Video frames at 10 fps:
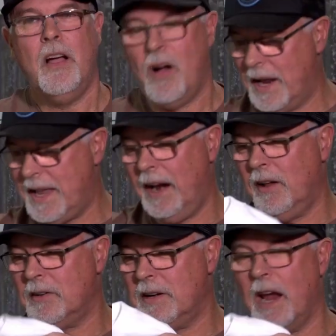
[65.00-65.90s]
I
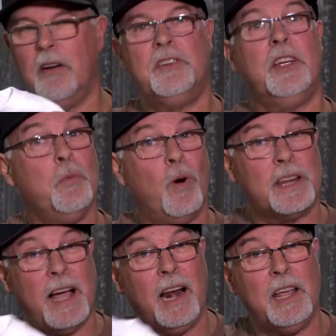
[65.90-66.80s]
cannot guarantee
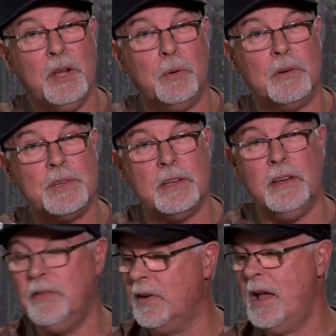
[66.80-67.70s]
what colour you'll
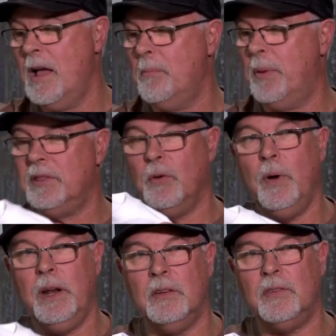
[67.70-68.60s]
receive, but the
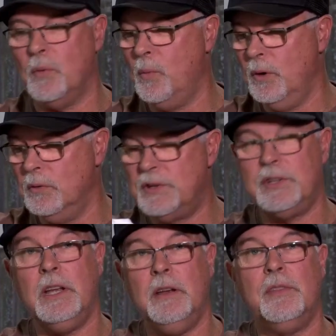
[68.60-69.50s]
winners will
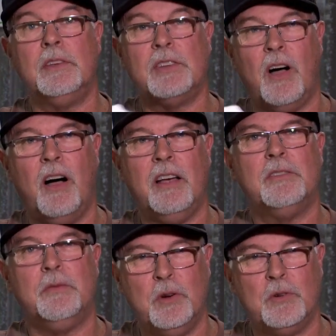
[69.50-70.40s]
receive the size
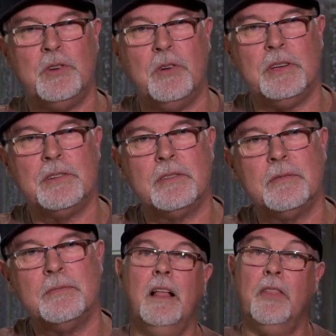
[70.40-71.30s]
of your choice.
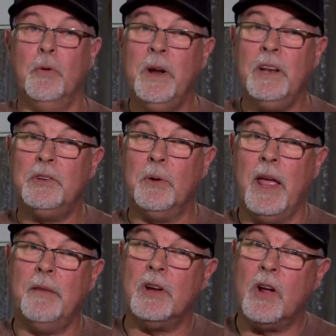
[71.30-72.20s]
The winners will
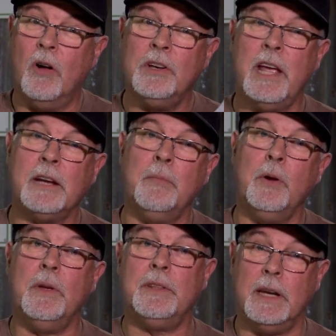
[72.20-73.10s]
have to contact me
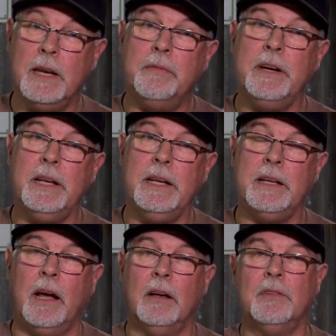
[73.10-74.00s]
with delivery
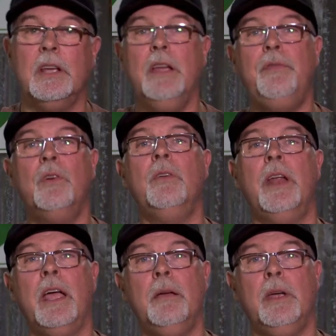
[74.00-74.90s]
details if your
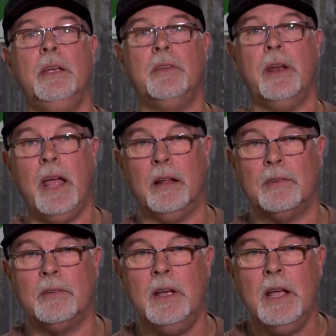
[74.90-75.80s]
name is
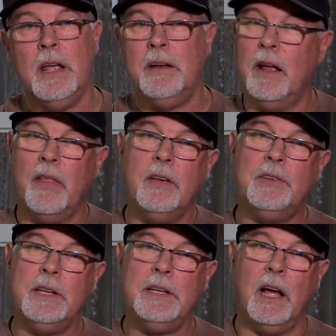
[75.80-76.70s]
announced. Now those
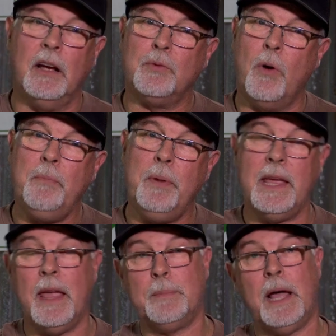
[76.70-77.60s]
details won't be
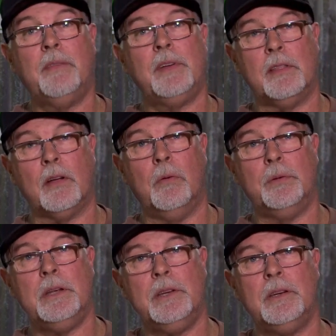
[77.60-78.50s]
kept after the
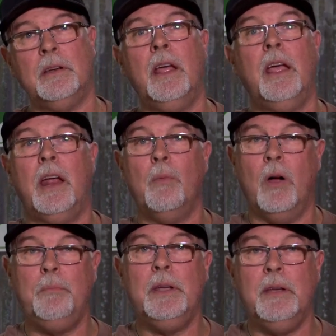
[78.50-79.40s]
competition and
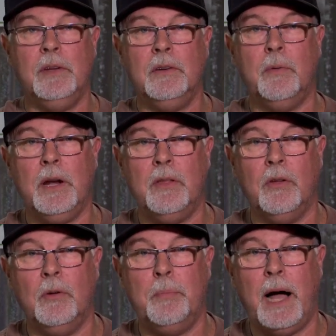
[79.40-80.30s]
won't be given to any
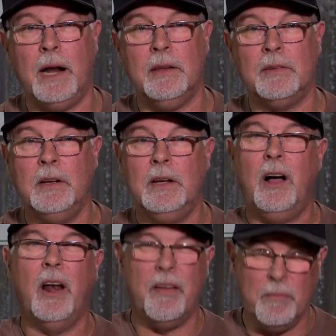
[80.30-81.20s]
third parties.
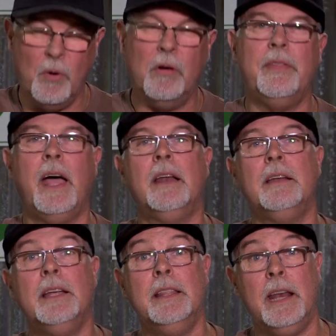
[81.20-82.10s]
I'll have more of that
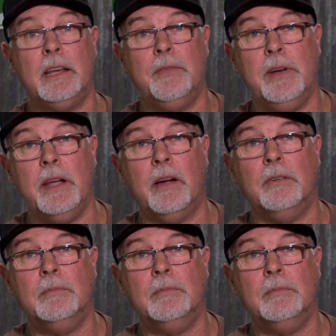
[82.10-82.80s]
in the next video.